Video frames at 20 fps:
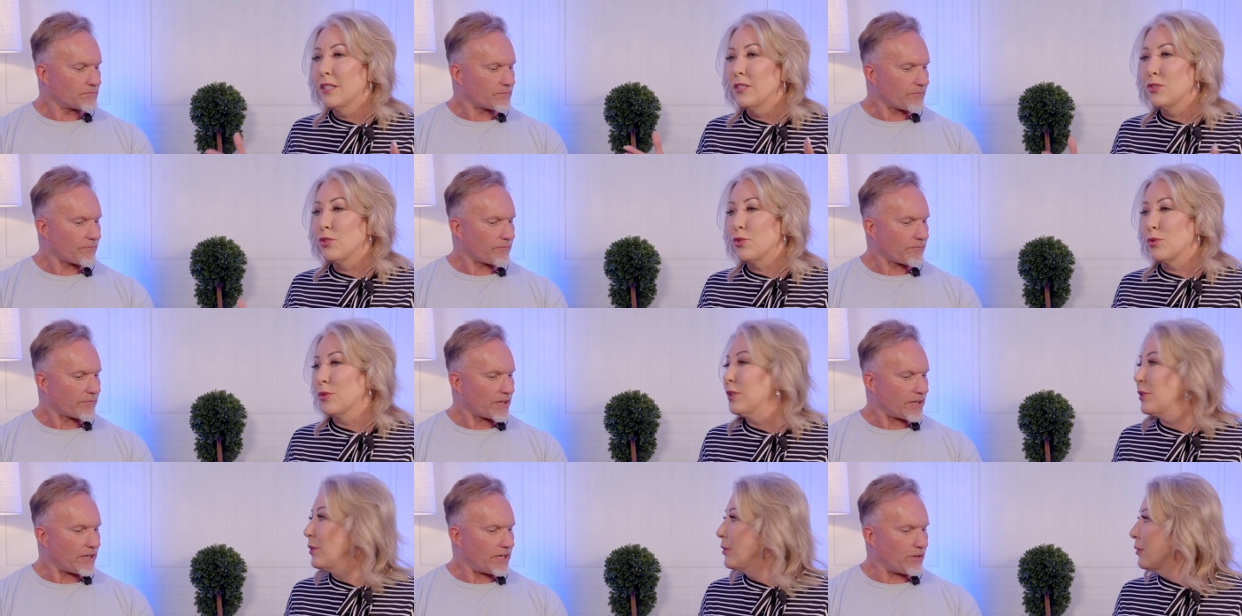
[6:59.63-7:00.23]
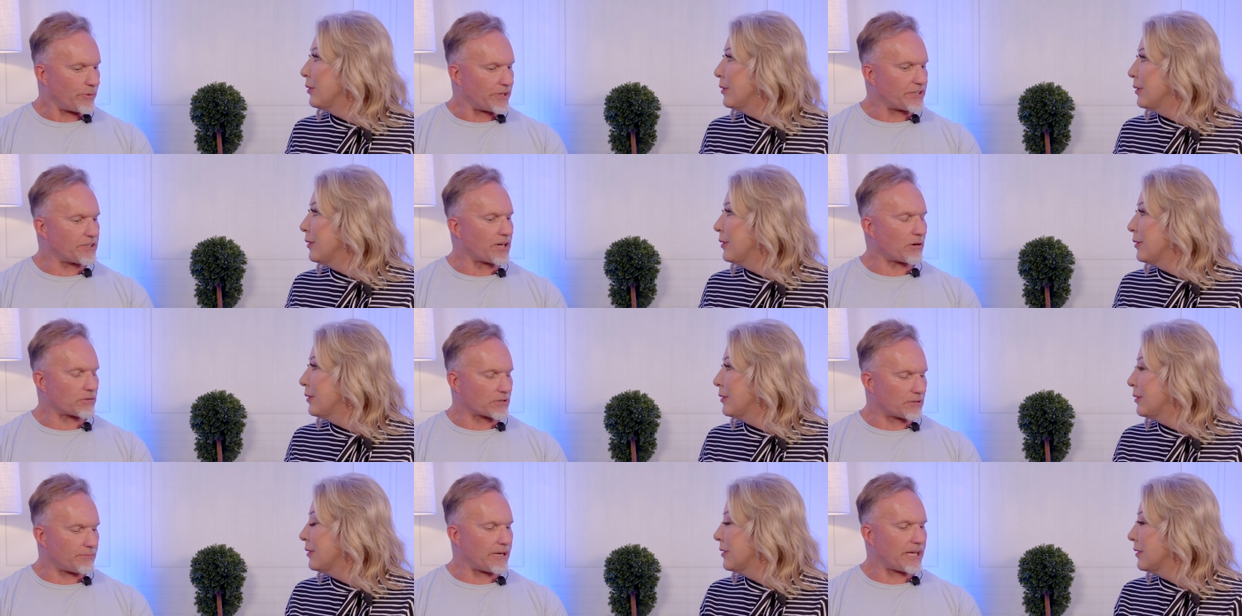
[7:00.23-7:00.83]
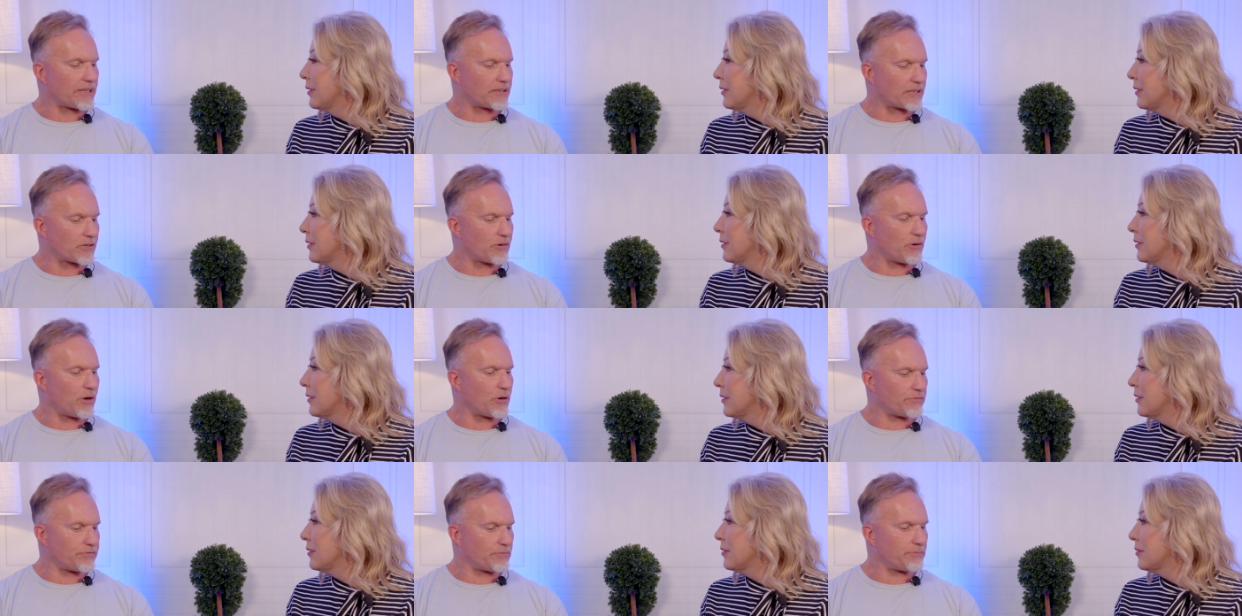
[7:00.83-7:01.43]
Speaker 1: true. And we talked about the
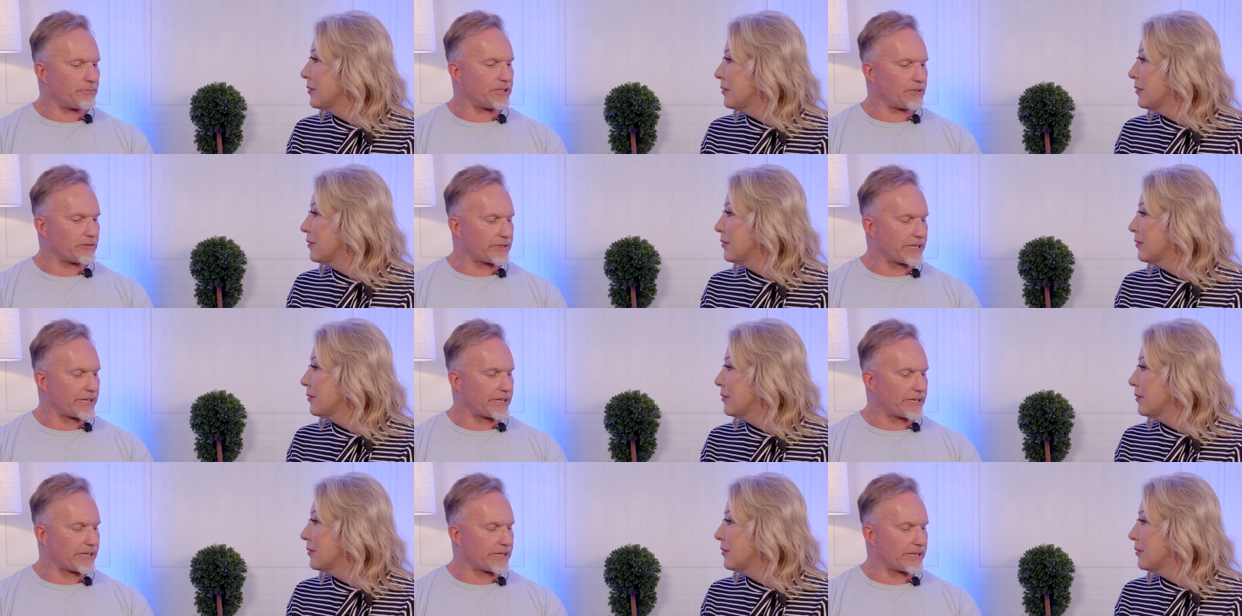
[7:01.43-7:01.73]
quote from Bill